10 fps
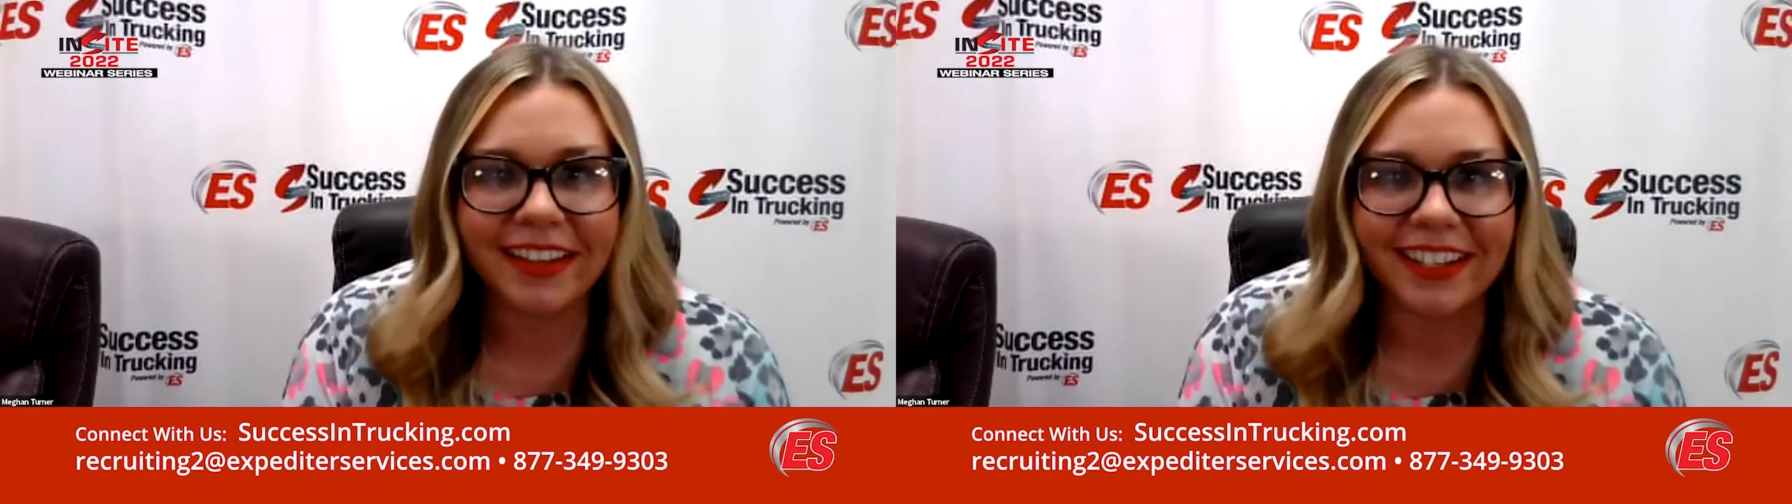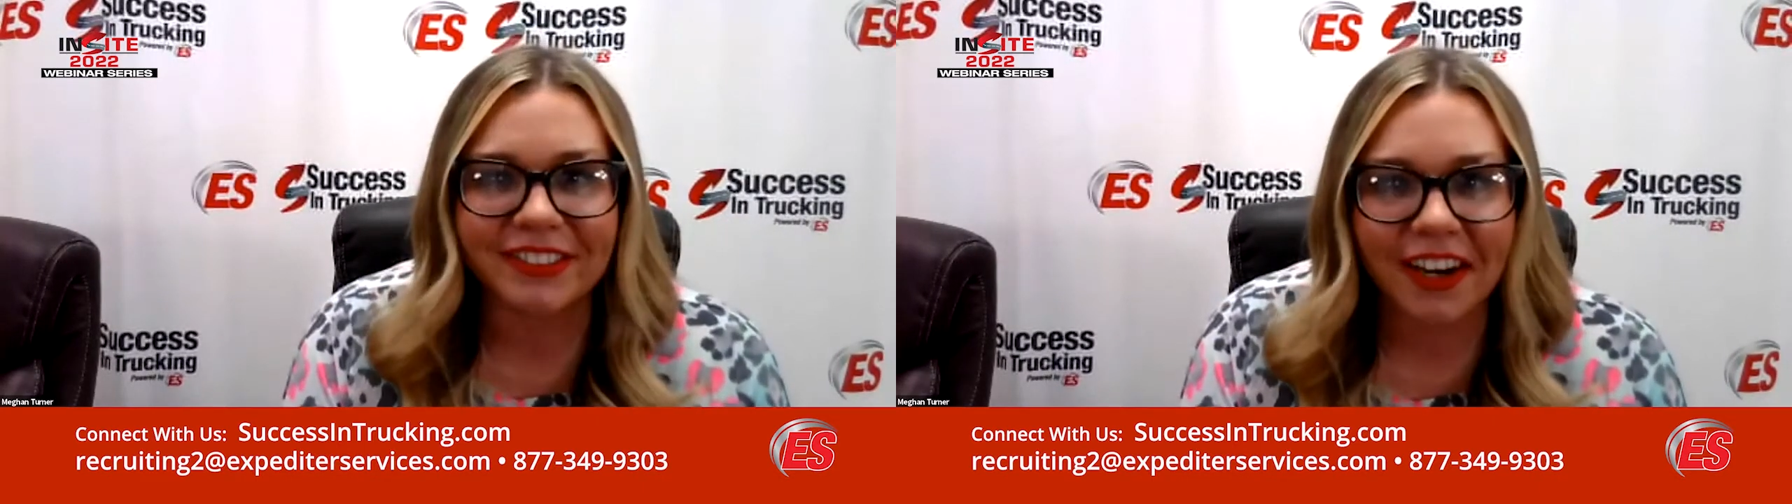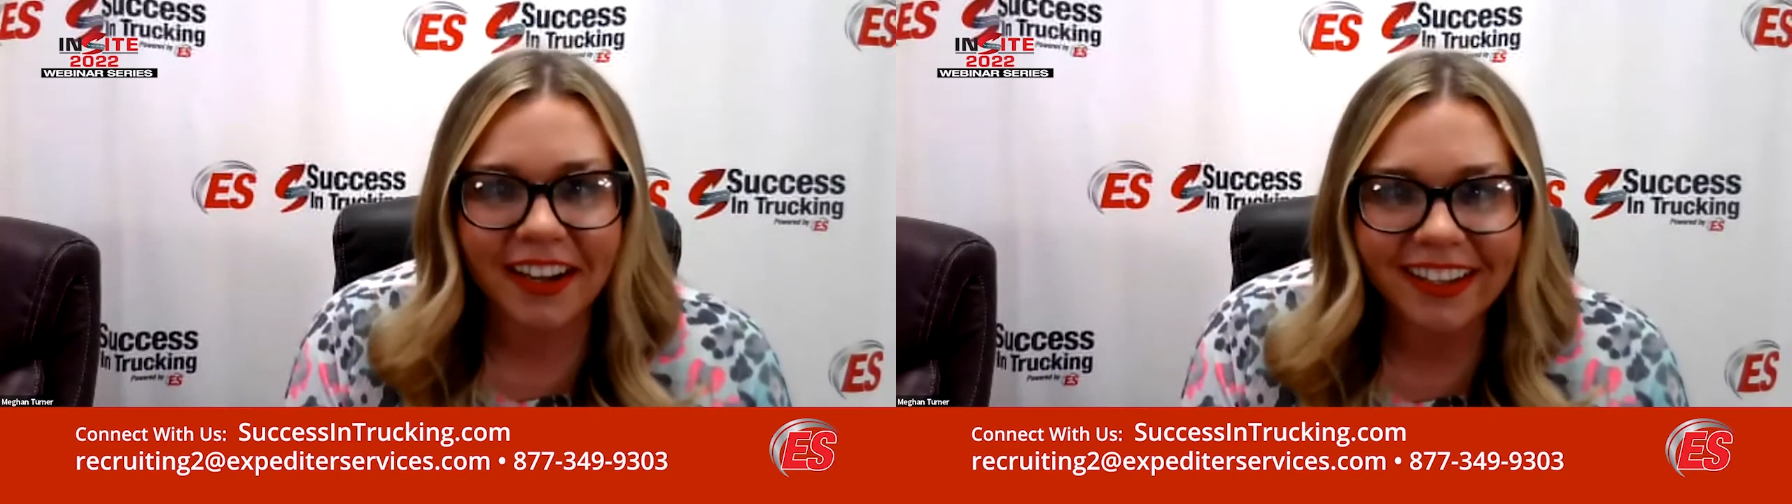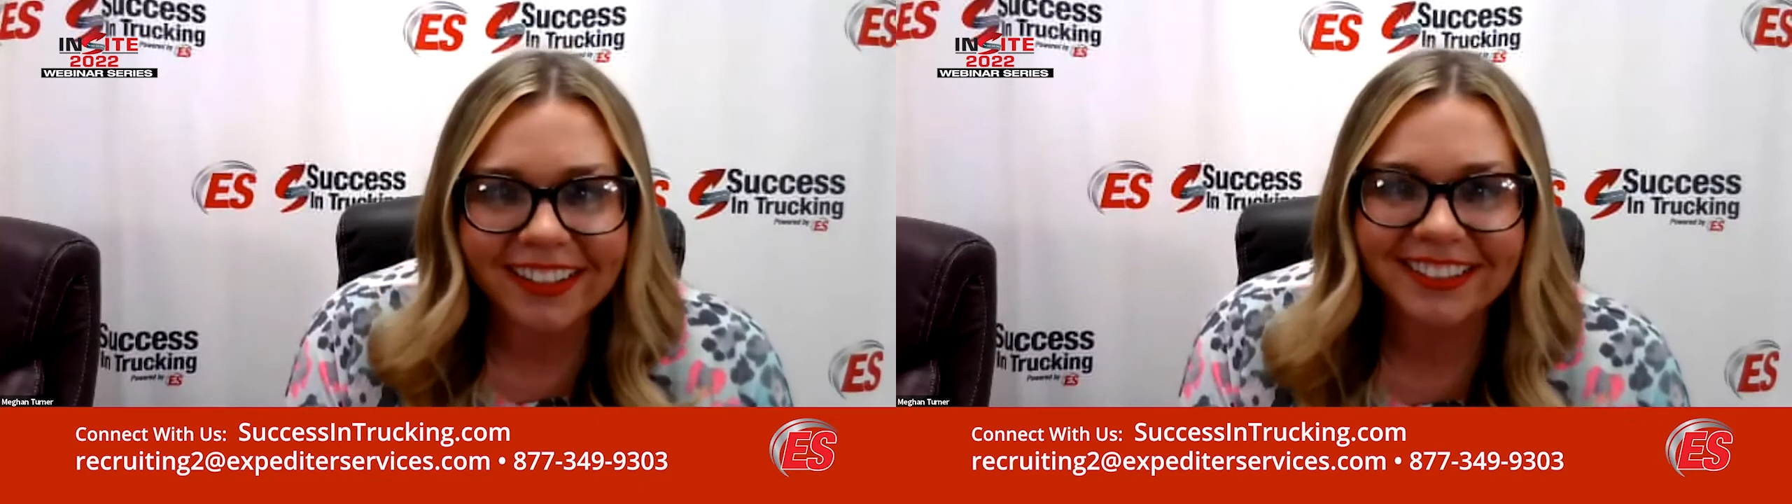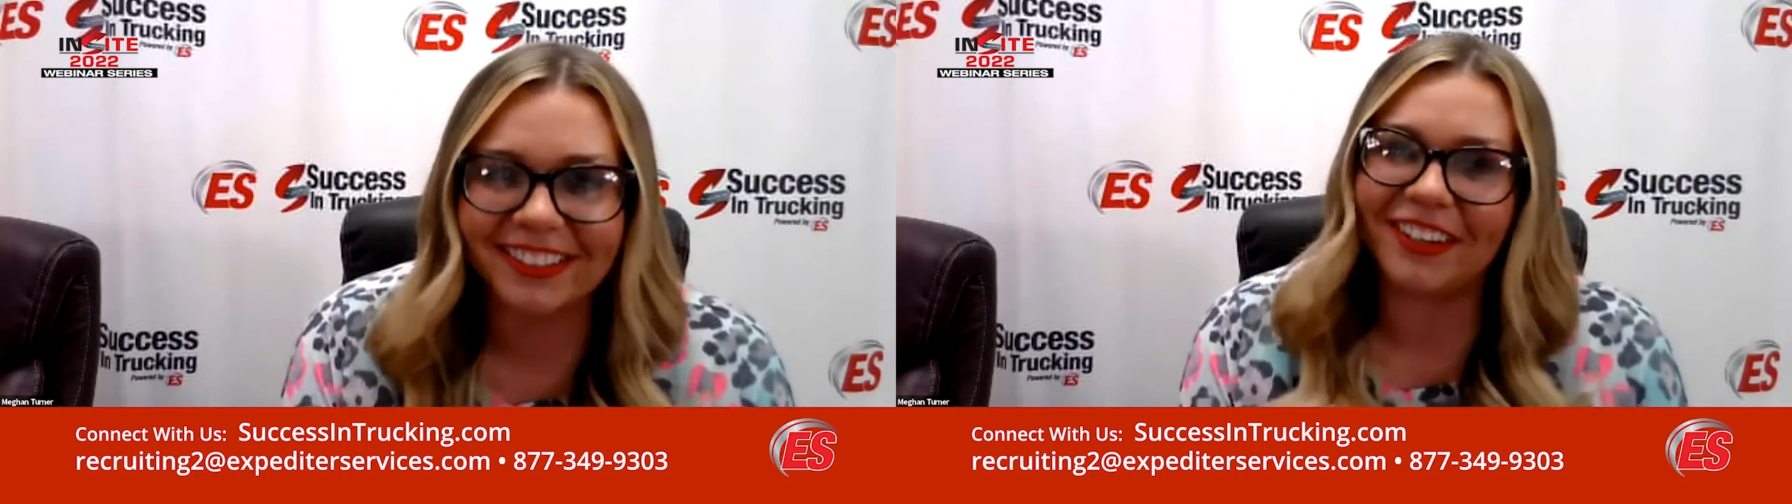what family
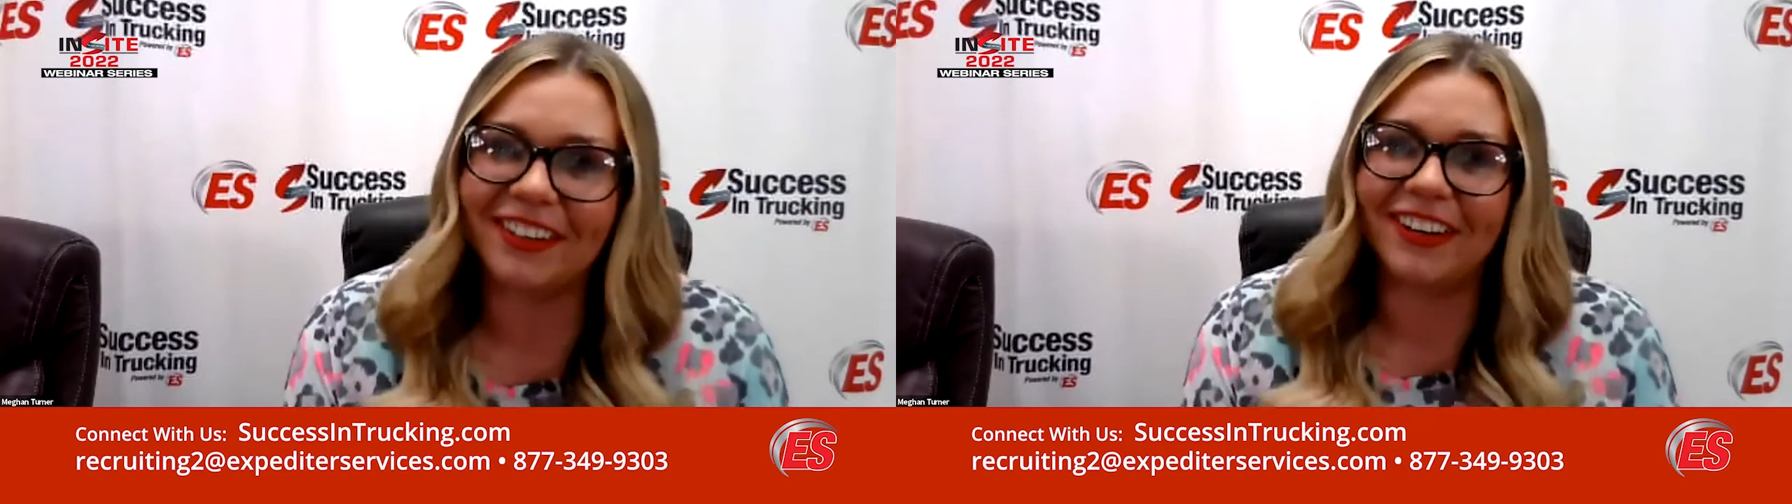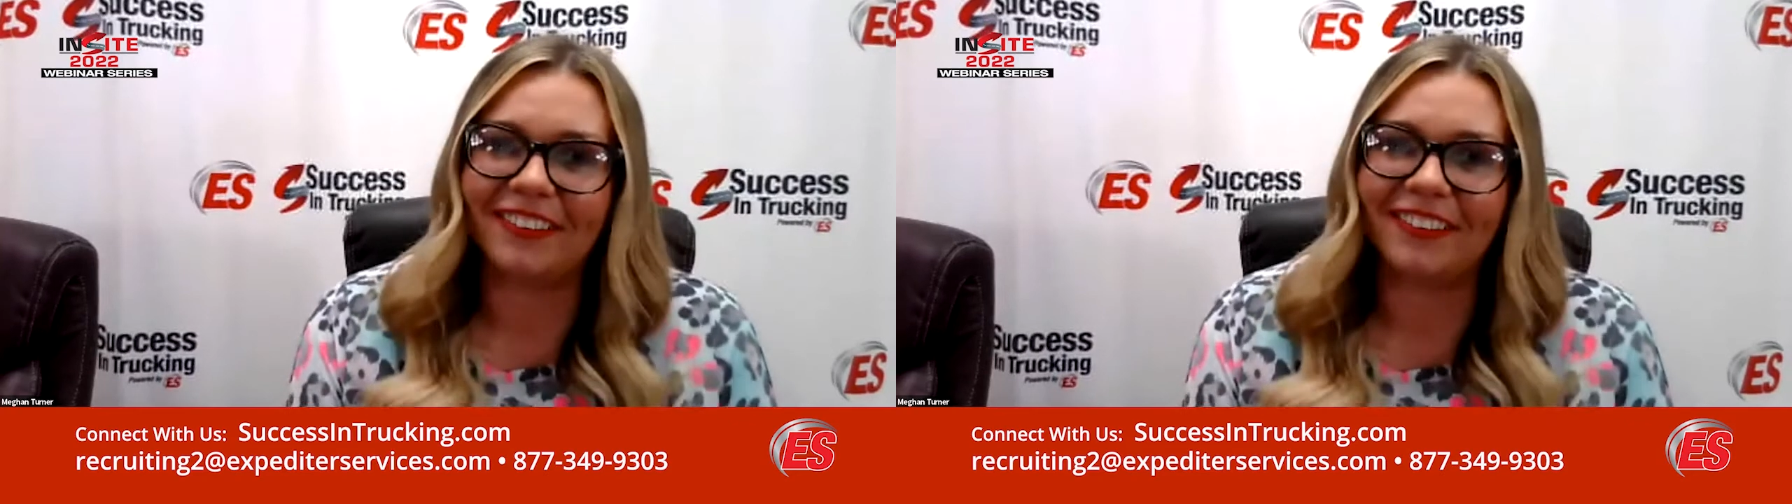does, right?